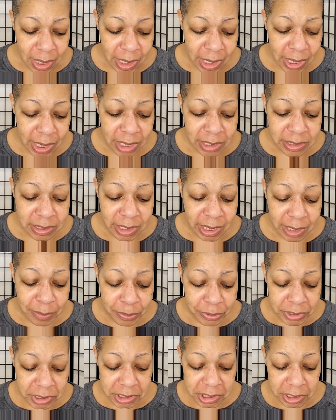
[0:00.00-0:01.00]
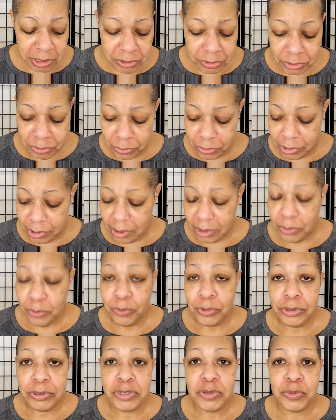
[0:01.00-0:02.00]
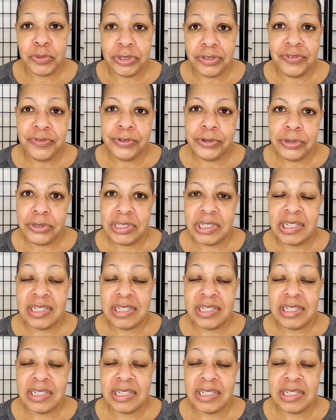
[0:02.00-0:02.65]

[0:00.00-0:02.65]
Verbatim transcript: And I said, I appreciate you doing the worst ones first.